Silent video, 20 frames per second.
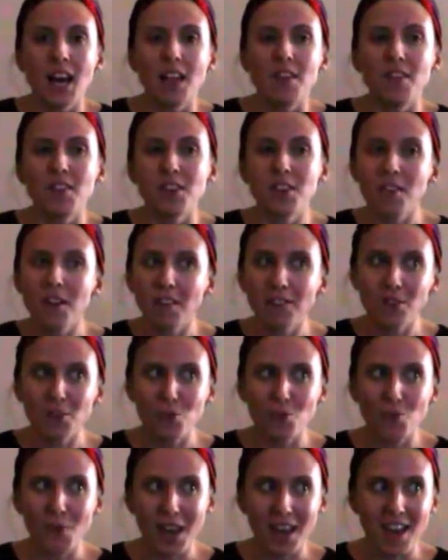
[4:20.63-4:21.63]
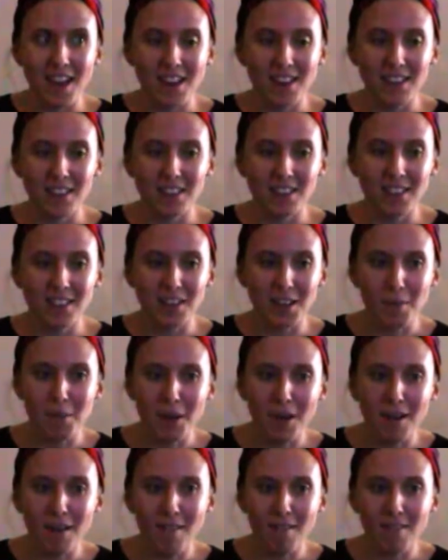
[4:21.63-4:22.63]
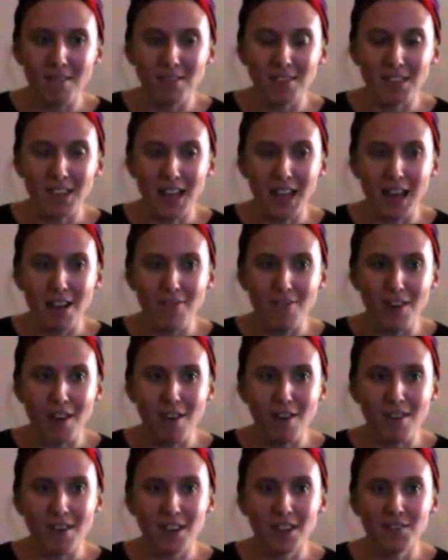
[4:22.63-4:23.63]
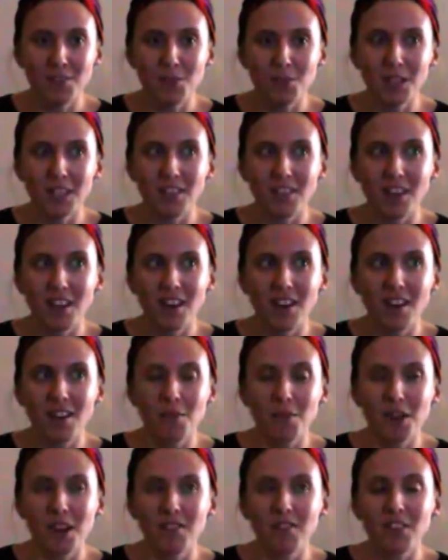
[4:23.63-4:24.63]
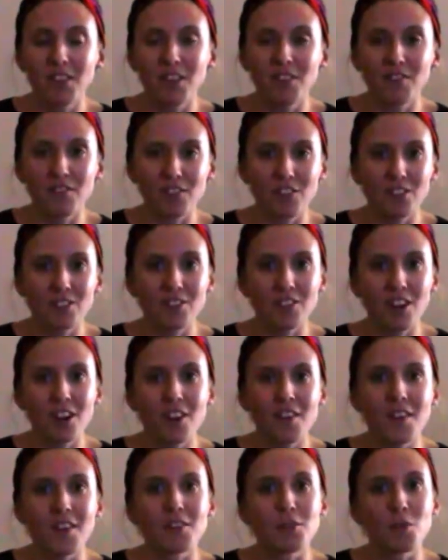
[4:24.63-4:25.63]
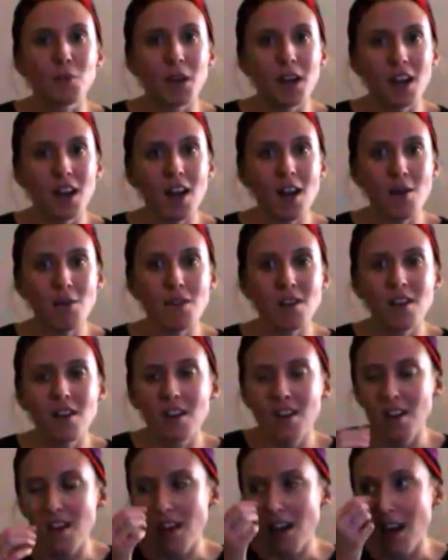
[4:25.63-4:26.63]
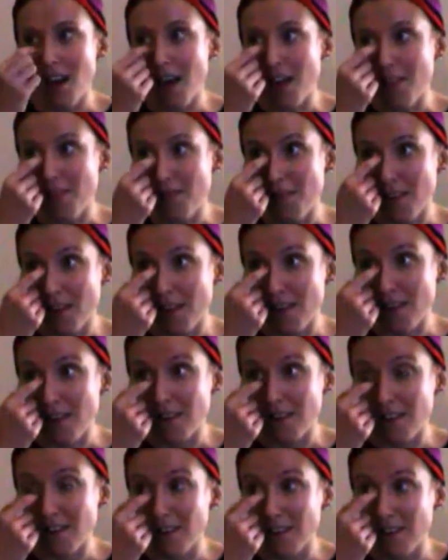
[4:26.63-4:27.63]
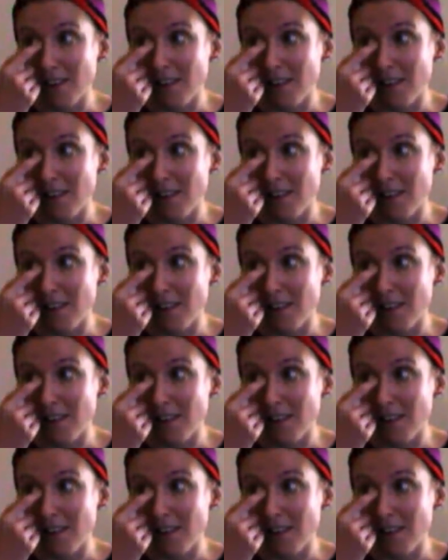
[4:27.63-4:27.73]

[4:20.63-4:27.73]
and then you have to wait about a half hour. If you get there whenever they first start, you have to wait an hour, and then